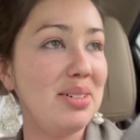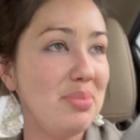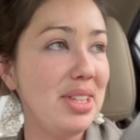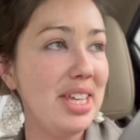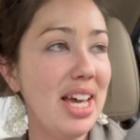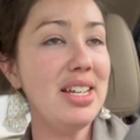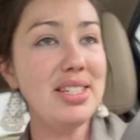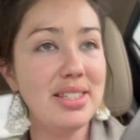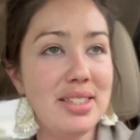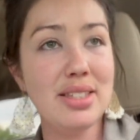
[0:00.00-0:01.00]
But that
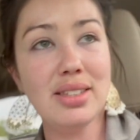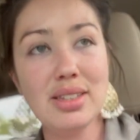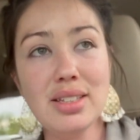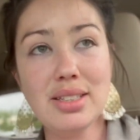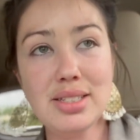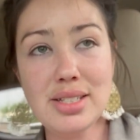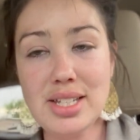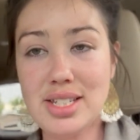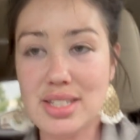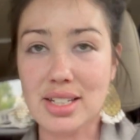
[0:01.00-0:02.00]
is the
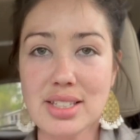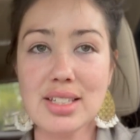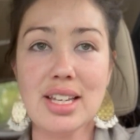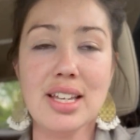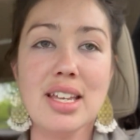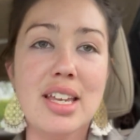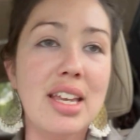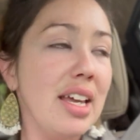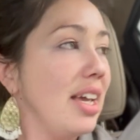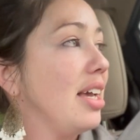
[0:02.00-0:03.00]
statistics.
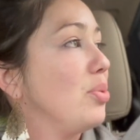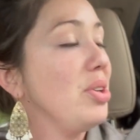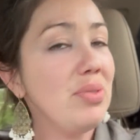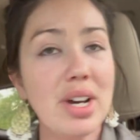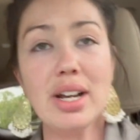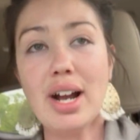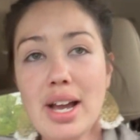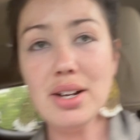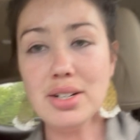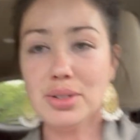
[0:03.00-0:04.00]
And we've got
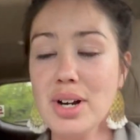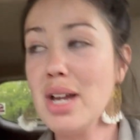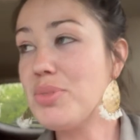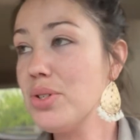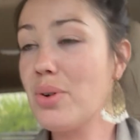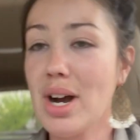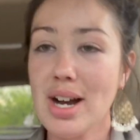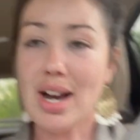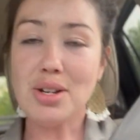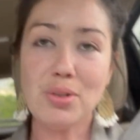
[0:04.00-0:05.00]
higher crime. So
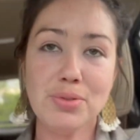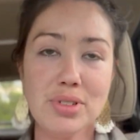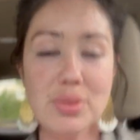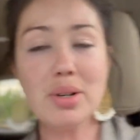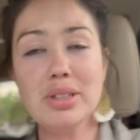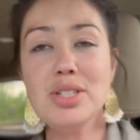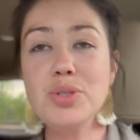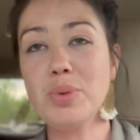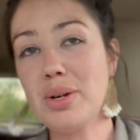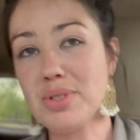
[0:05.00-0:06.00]
I know this
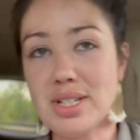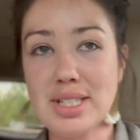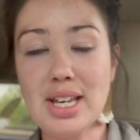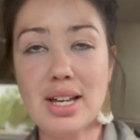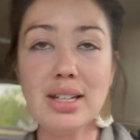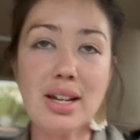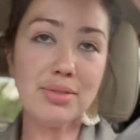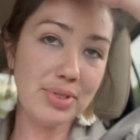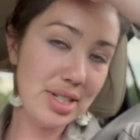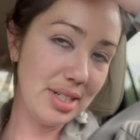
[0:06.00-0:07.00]
is what I was going to say. I got
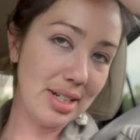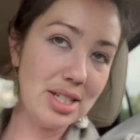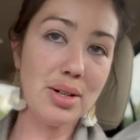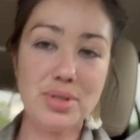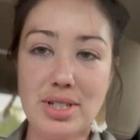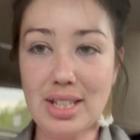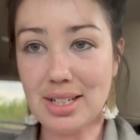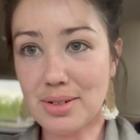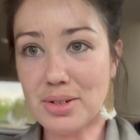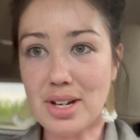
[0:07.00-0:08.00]
friends, as I was saying,
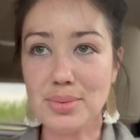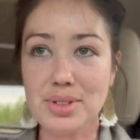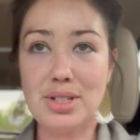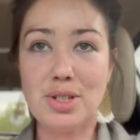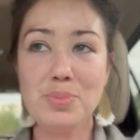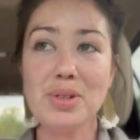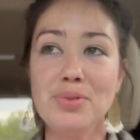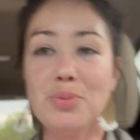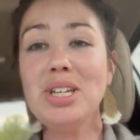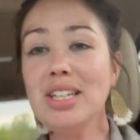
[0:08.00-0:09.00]
that are not religious. But
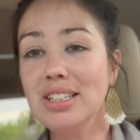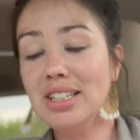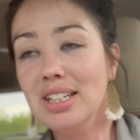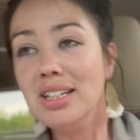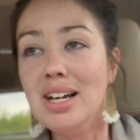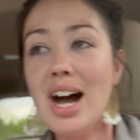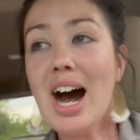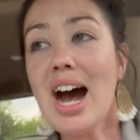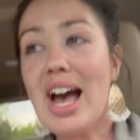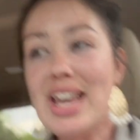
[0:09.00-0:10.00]
for me,
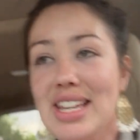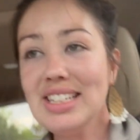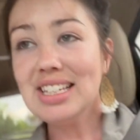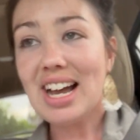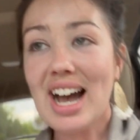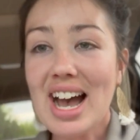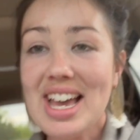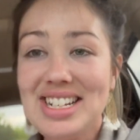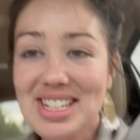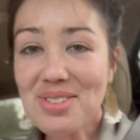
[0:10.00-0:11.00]
I
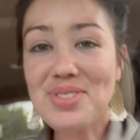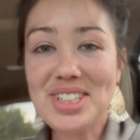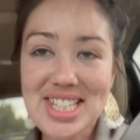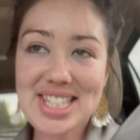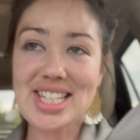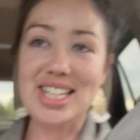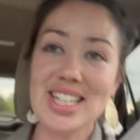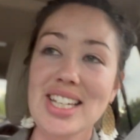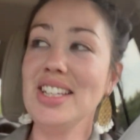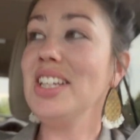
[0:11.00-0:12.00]
definitely see
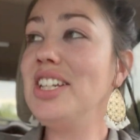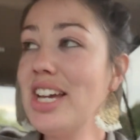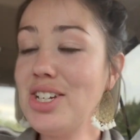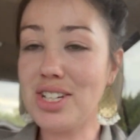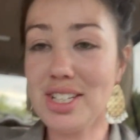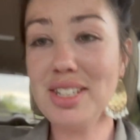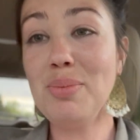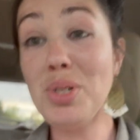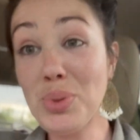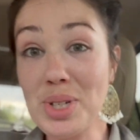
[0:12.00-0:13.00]
the connection
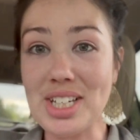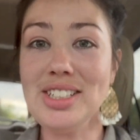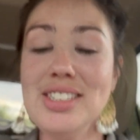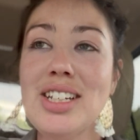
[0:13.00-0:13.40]
between